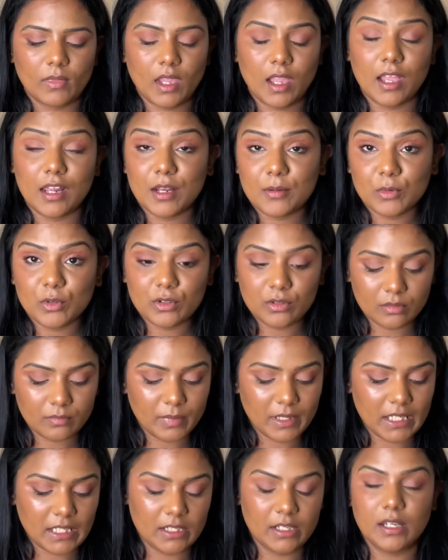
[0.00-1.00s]
and I'm going to
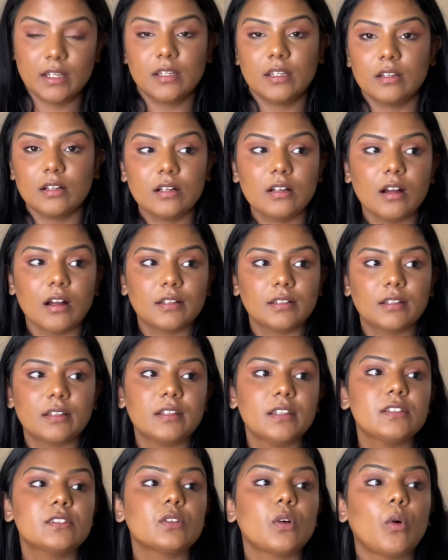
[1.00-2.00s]
be creating a cut
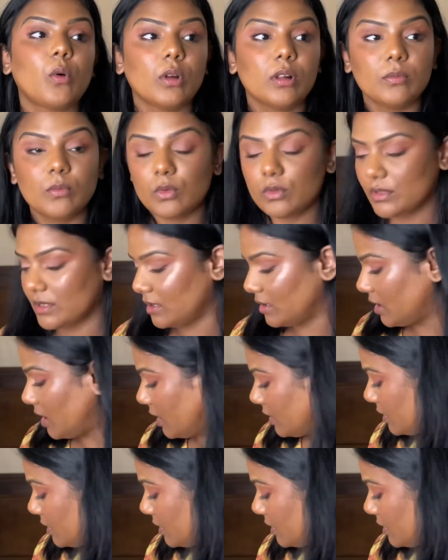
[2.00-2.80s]
crease, almost a cut